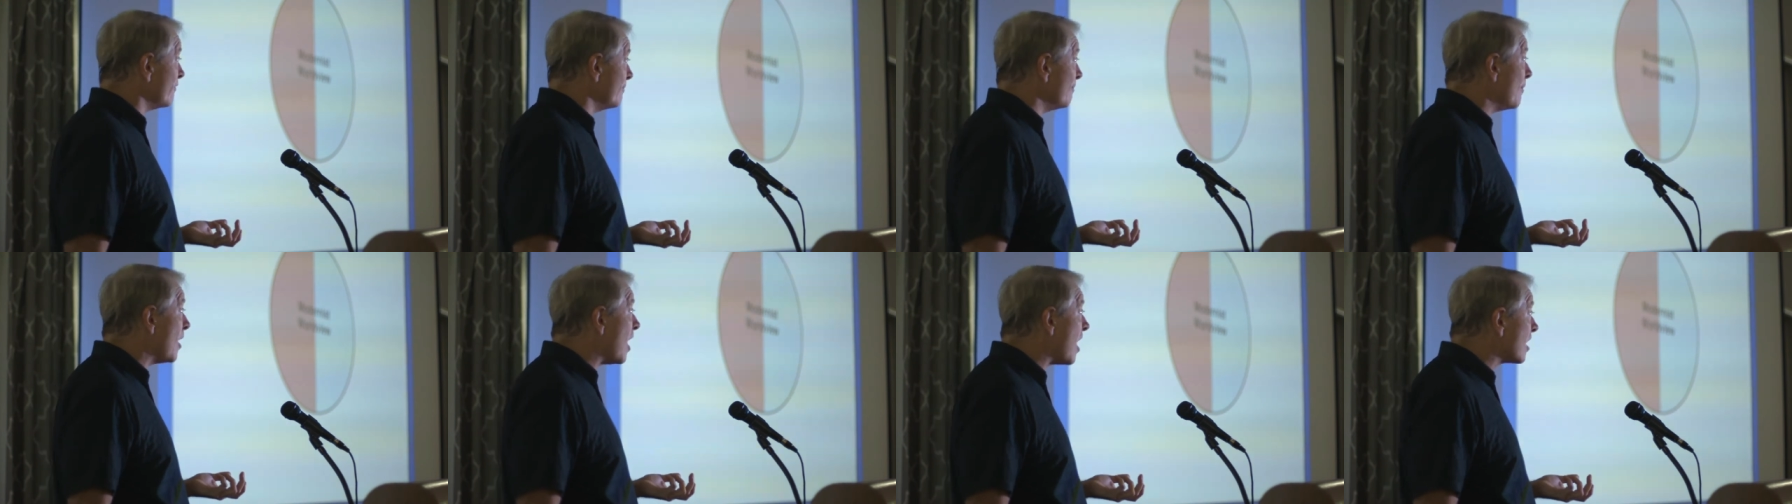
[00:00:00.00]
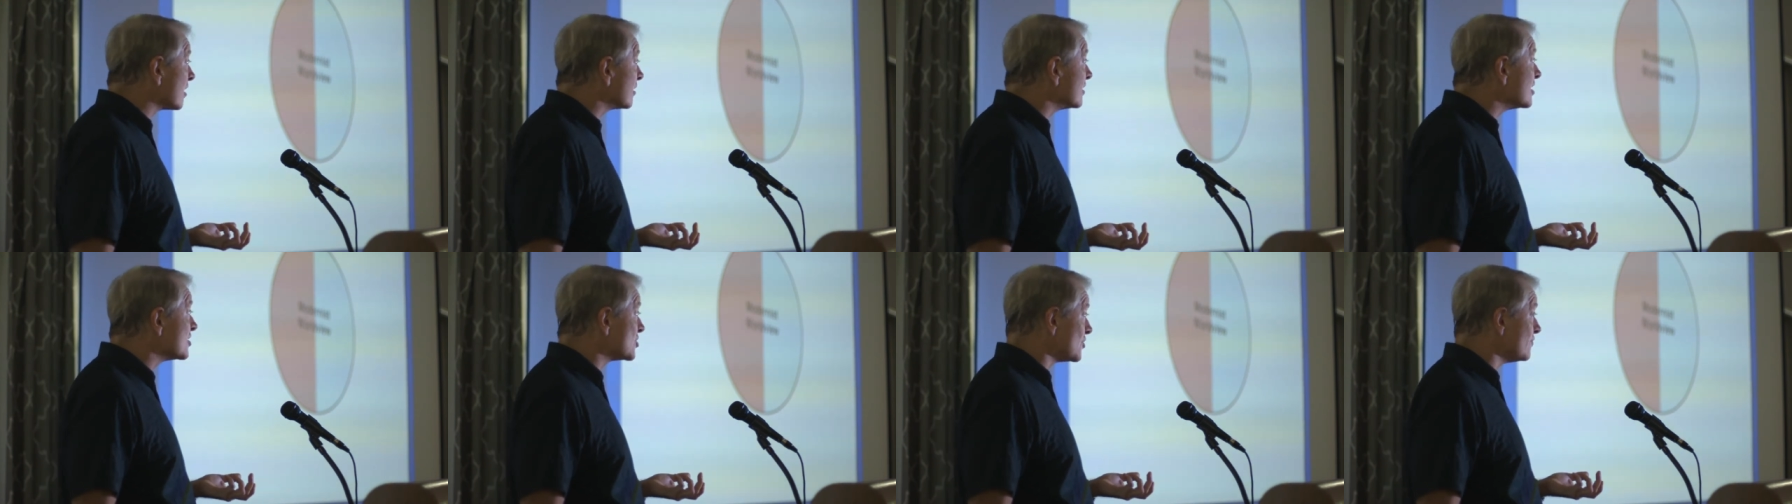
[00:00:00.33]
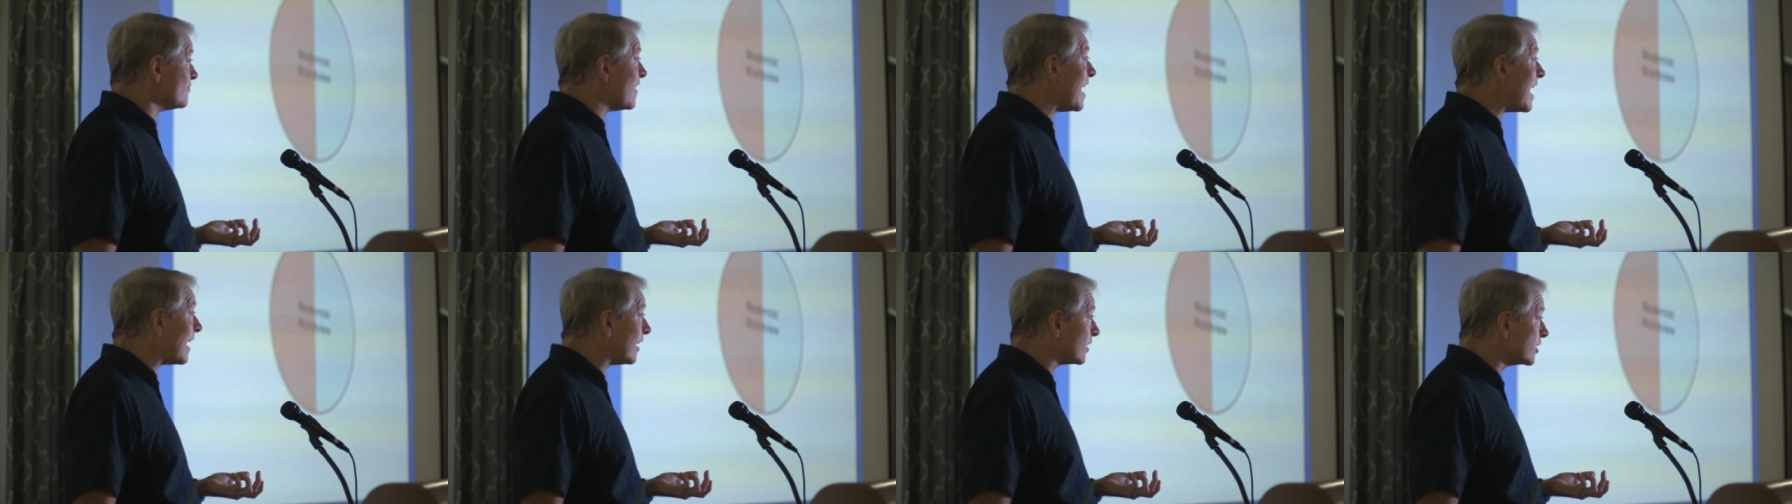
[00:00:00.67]
of modernist
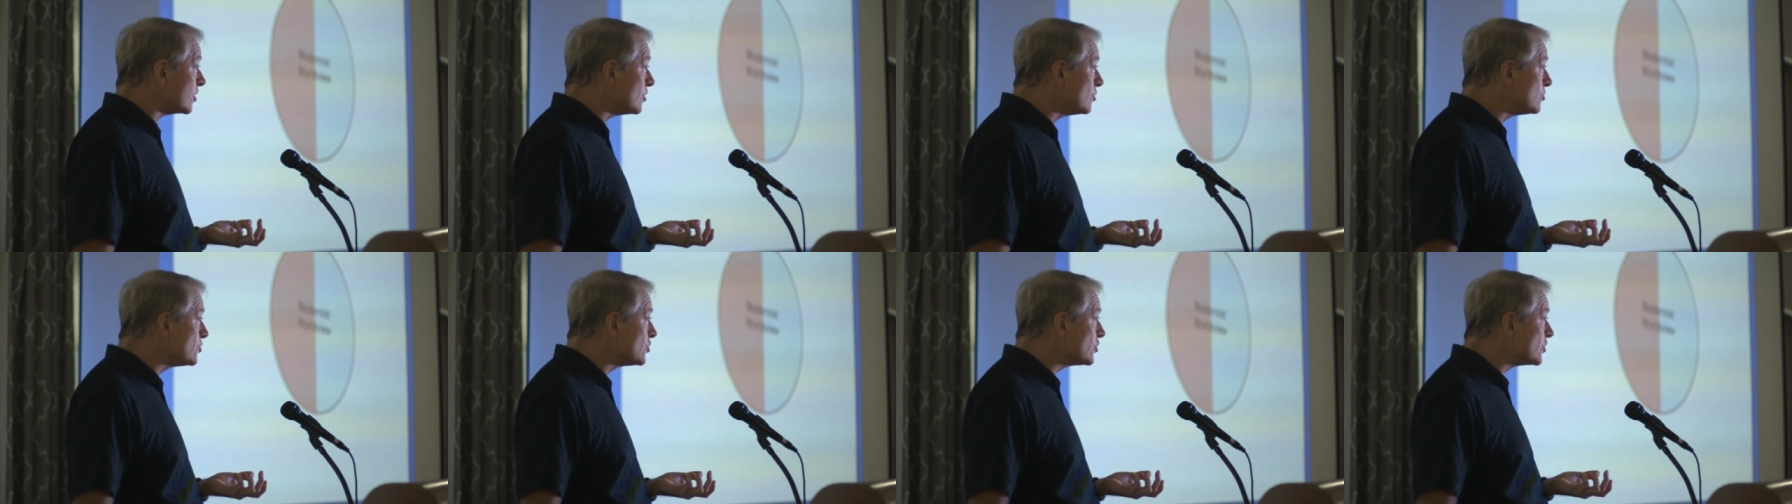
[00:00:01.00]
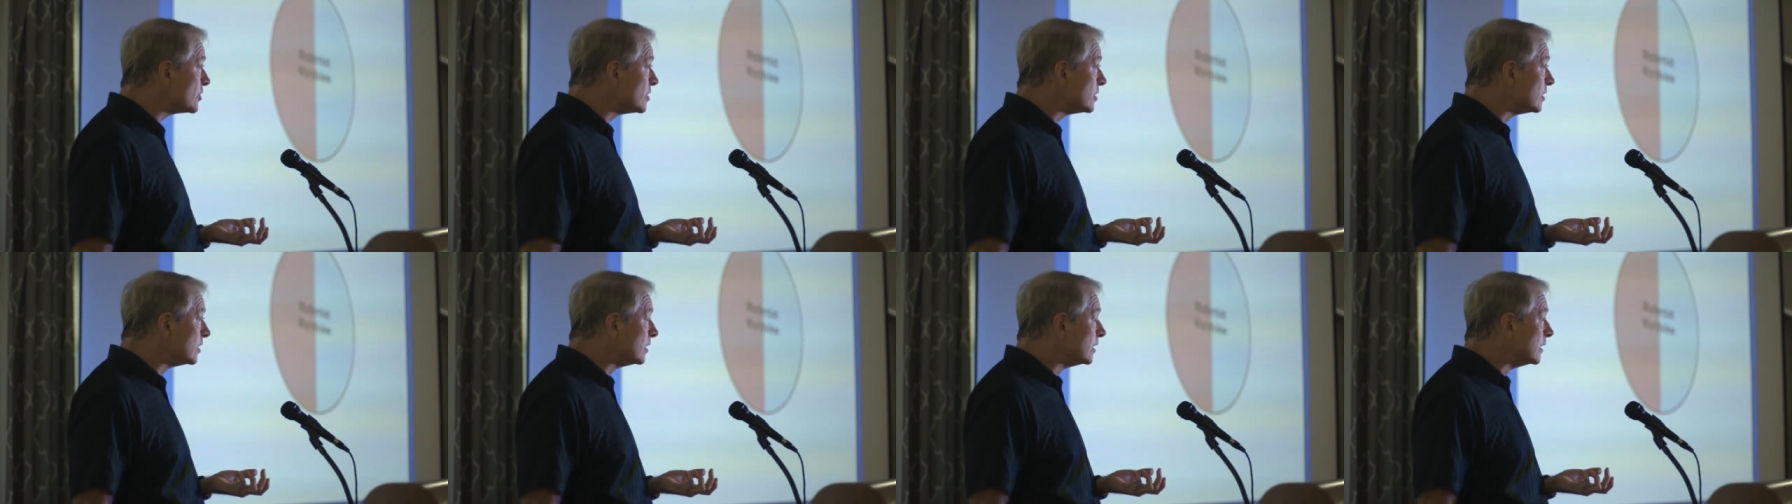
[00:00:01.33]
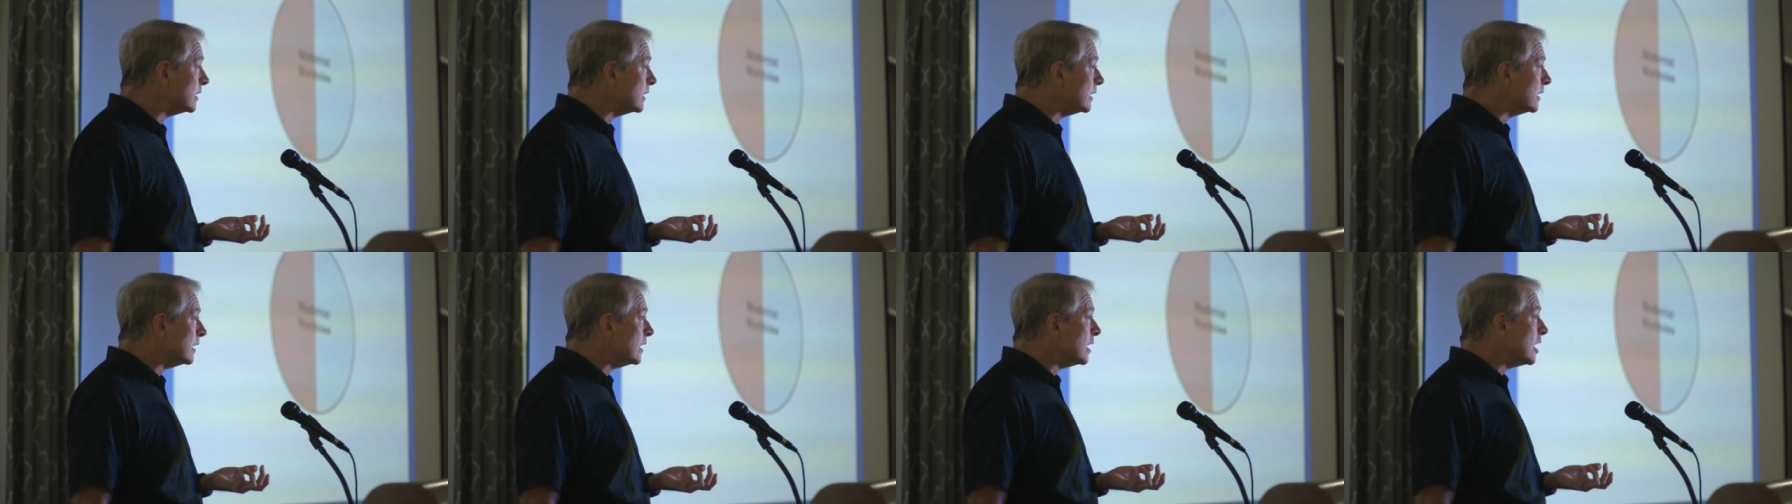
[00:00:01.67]
values.
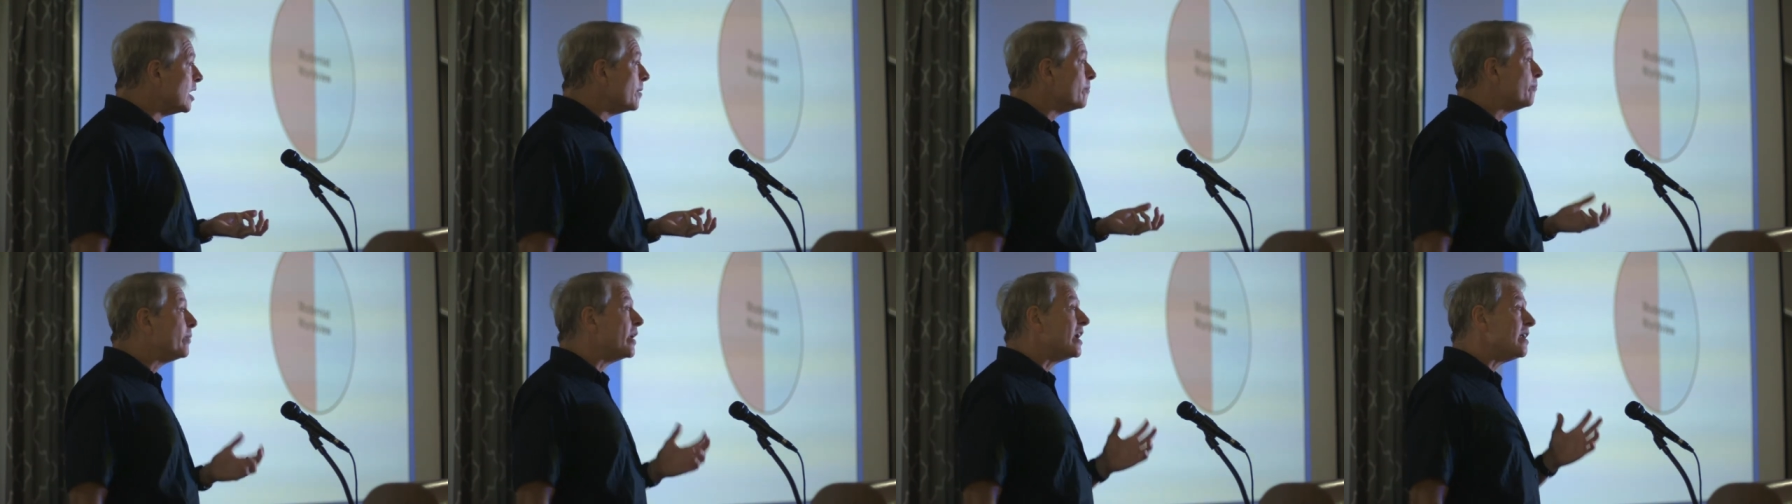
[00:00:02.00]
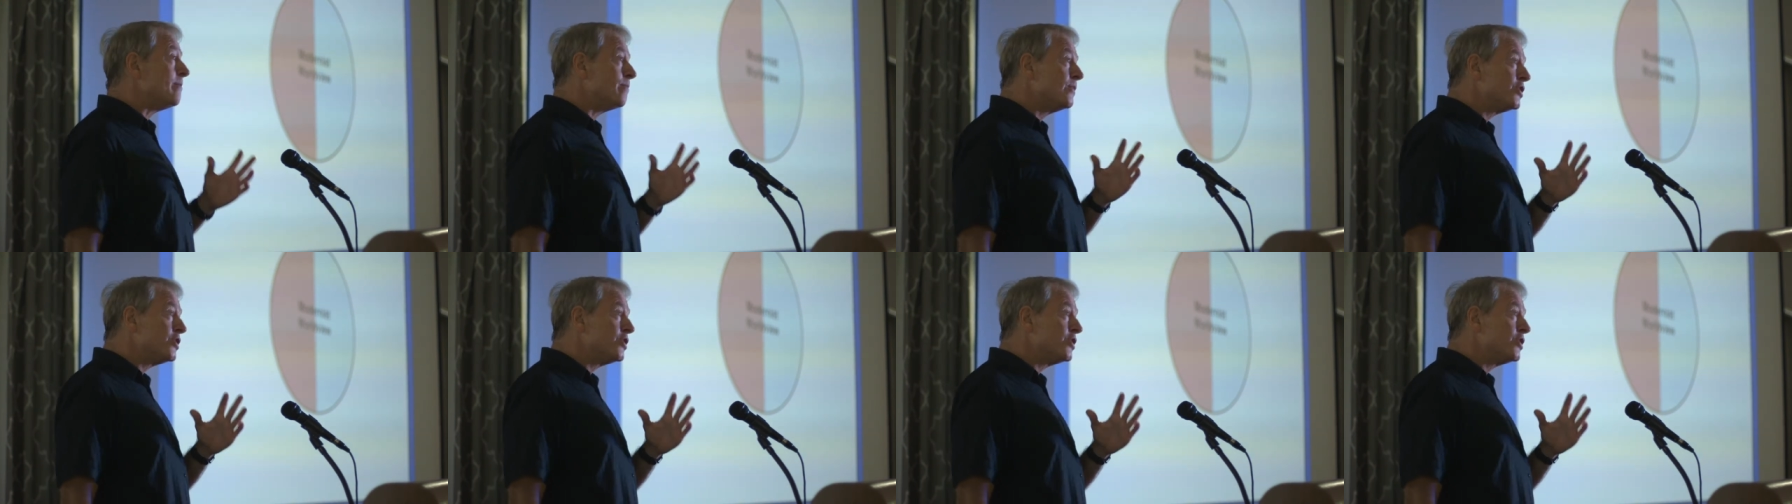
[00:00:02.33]
But